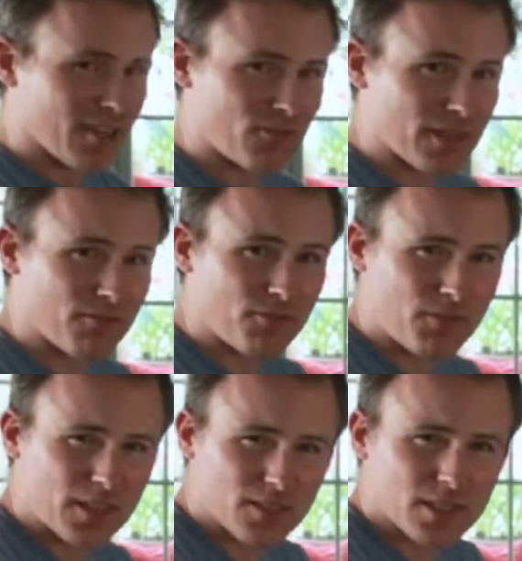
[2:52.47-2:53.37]
If that
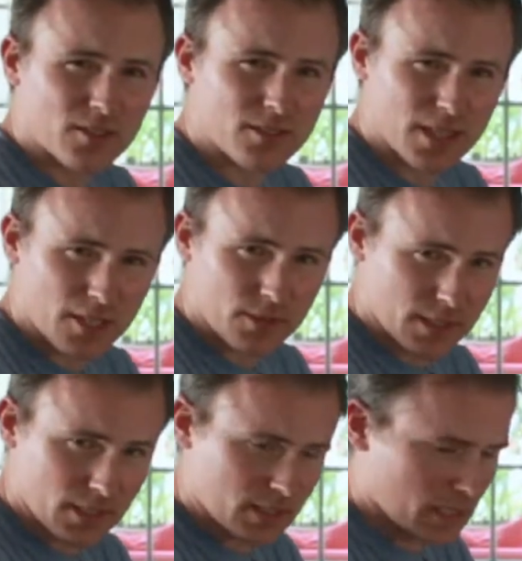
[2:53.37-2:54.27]
feels like there's a lot of
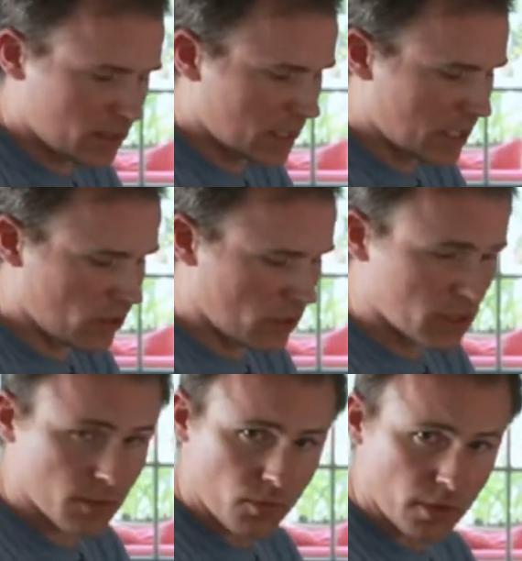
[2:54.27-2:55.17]
resistance, again, you
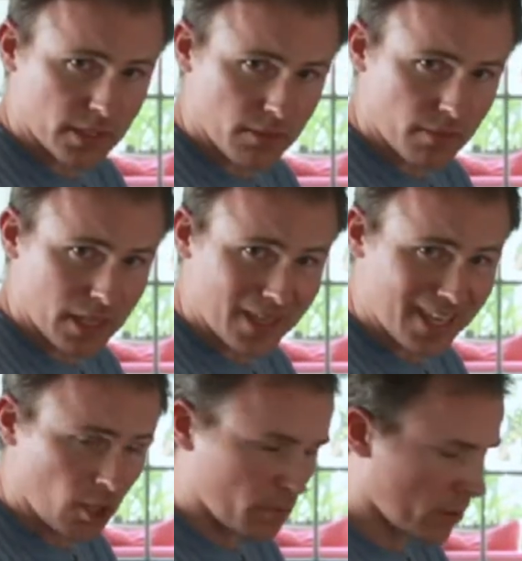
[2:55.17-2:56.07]
could support them by
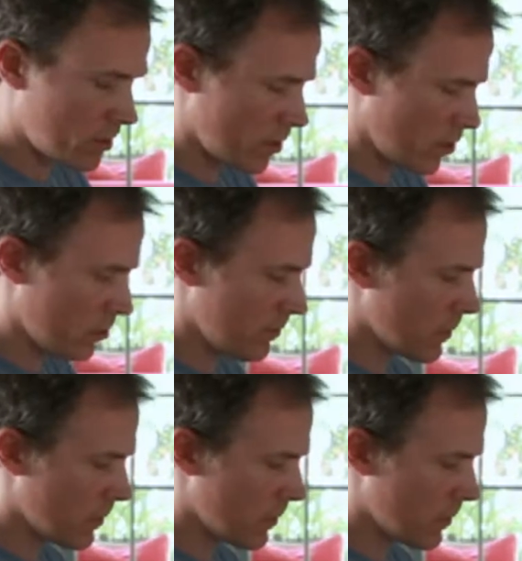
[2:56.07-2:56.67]
the elbow too.